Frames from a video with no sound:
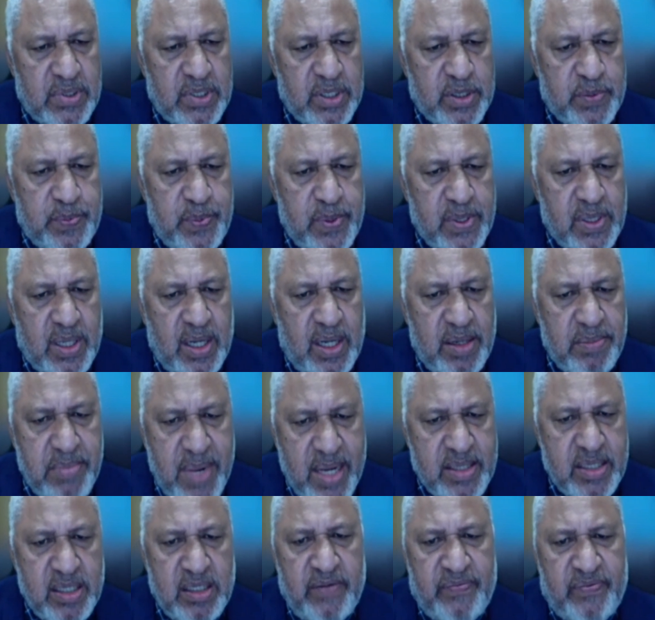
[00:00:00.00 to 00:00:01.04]
Mr. Speaker,
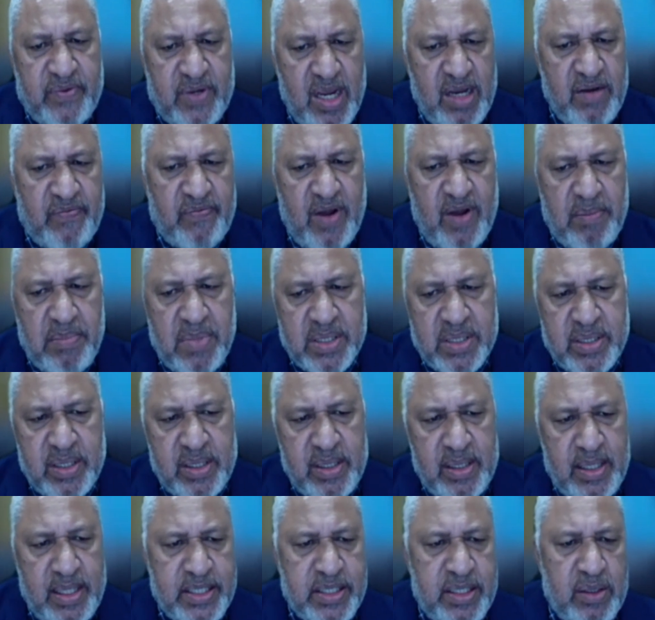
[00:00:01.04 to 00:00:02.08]
imagine if cane farmers
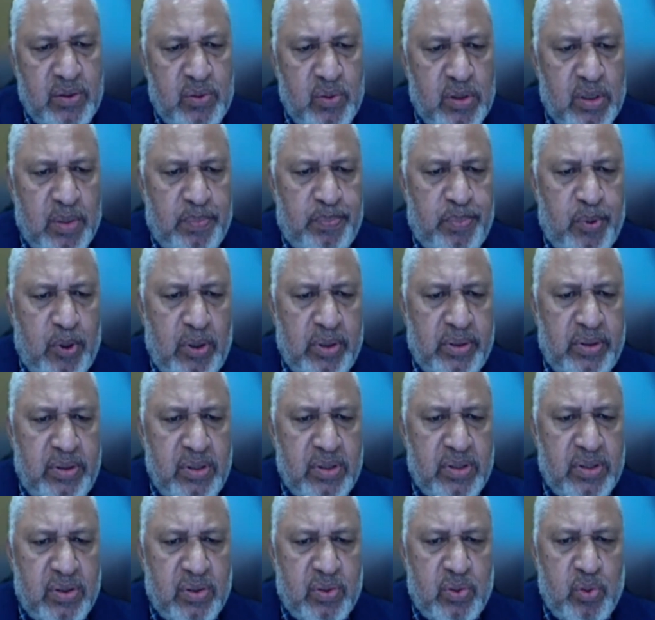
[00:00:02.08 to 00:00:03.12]
had listened to the
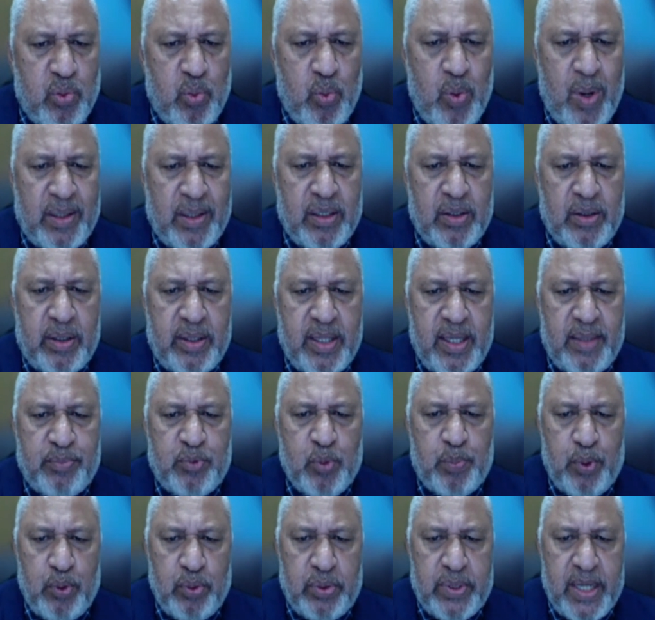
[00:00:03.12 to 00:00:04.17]
politicians who wanted them
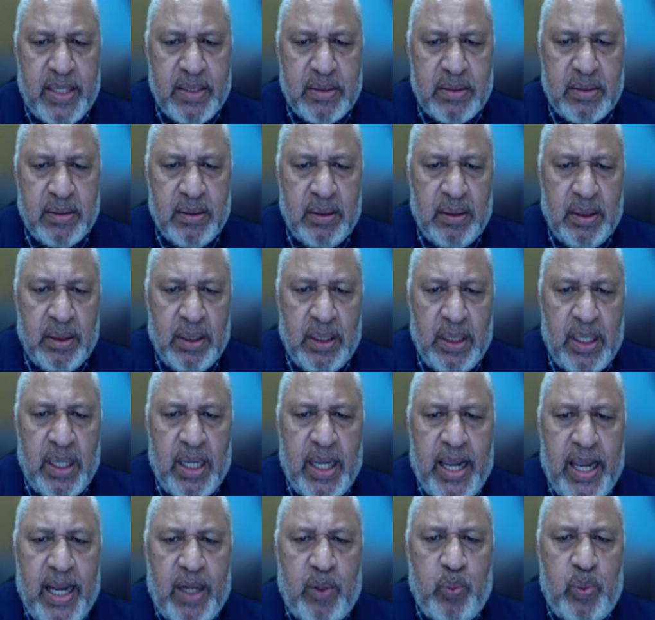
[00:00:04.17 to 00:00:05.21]
to protest
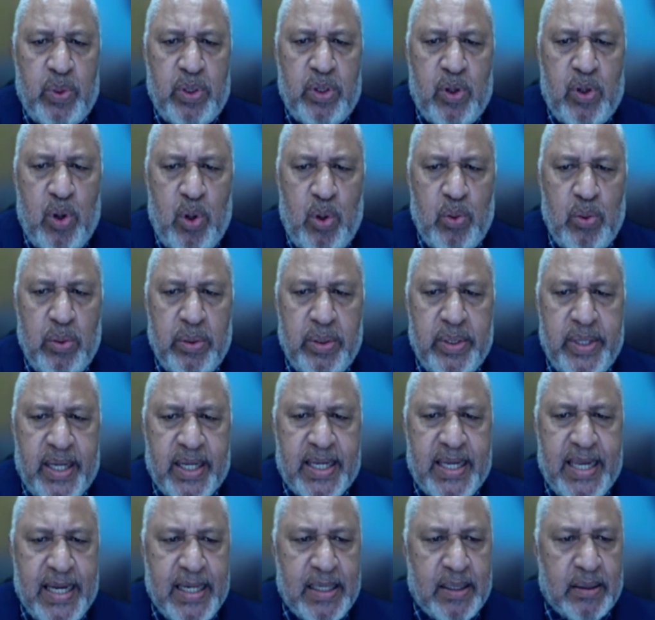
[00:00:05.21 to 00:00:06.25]
and withhold
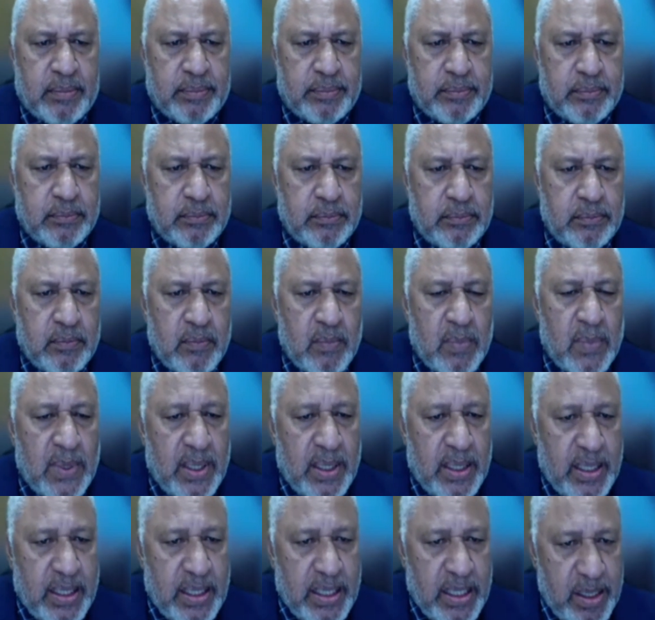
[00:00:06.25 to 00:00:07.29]
their cane.
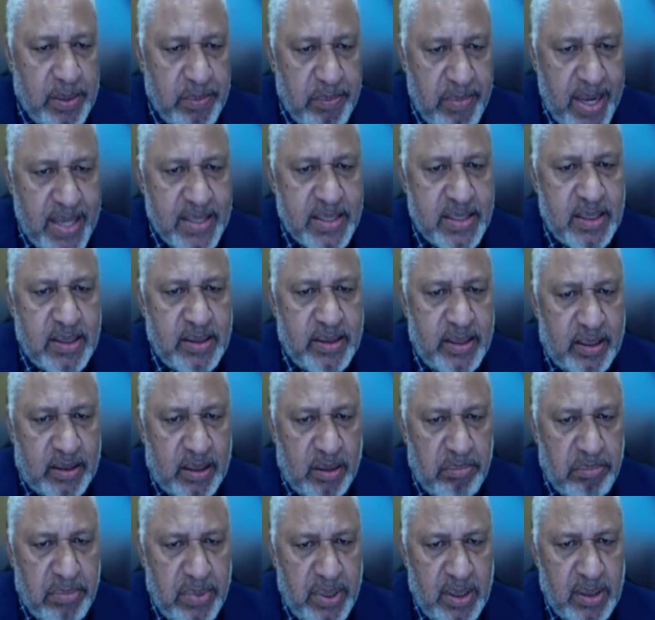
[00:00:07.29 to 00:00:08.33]
Imagine
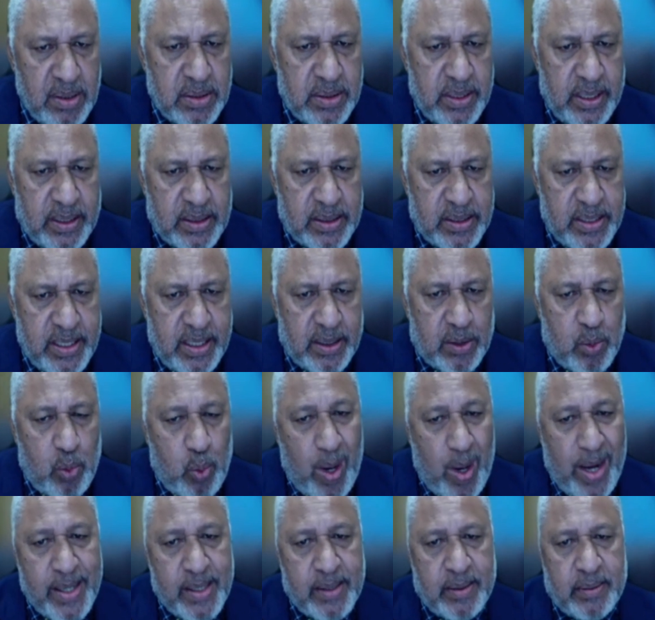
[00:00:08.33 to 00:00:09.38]
that the mills had sat
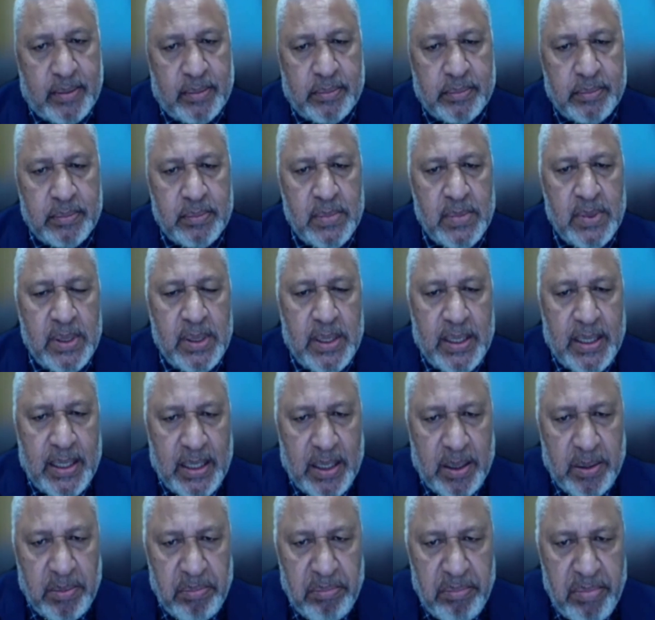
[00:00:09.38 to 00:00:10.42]
quiet.
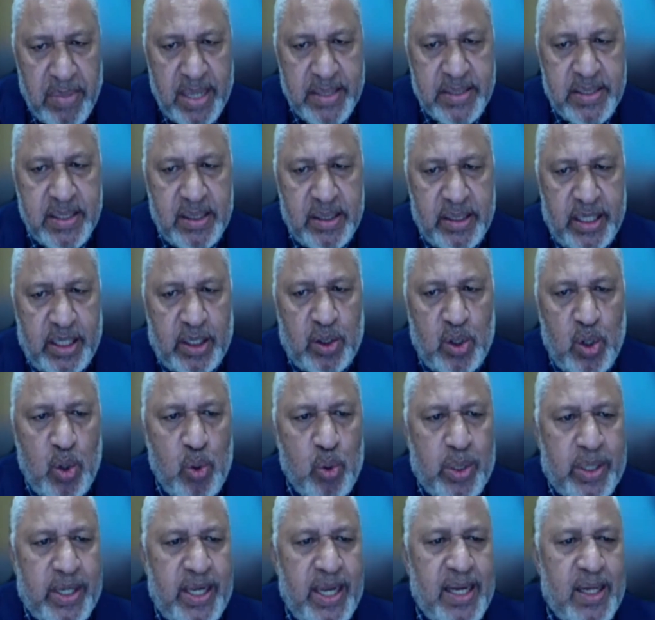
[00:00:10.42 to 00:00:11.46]
Imagine that
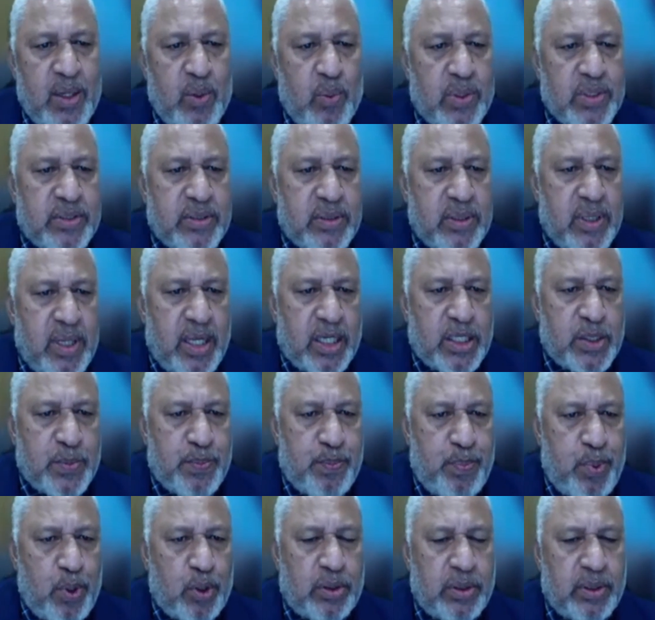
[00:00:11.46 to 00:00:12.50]
no cane was
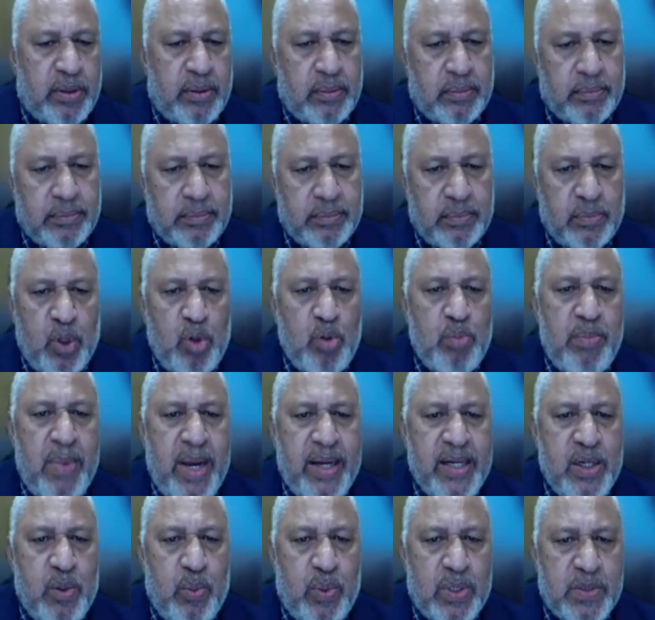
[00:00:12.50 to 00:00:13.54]
exported, no
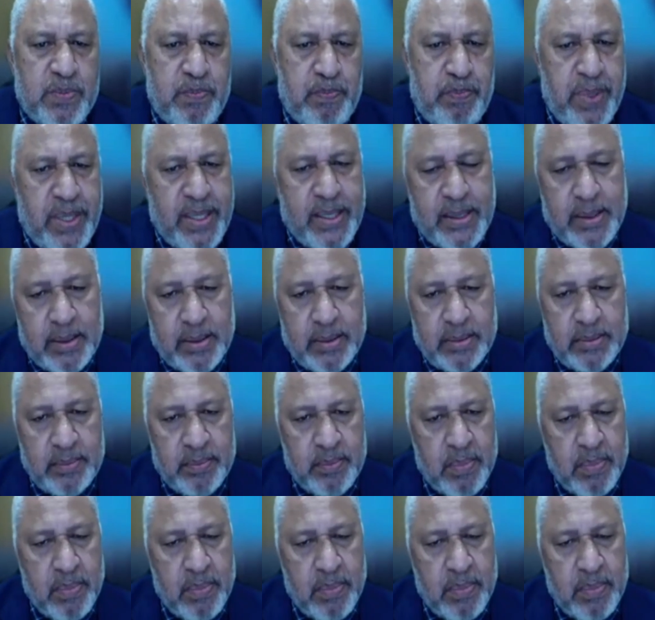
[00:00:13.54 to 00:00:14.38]
money was paid.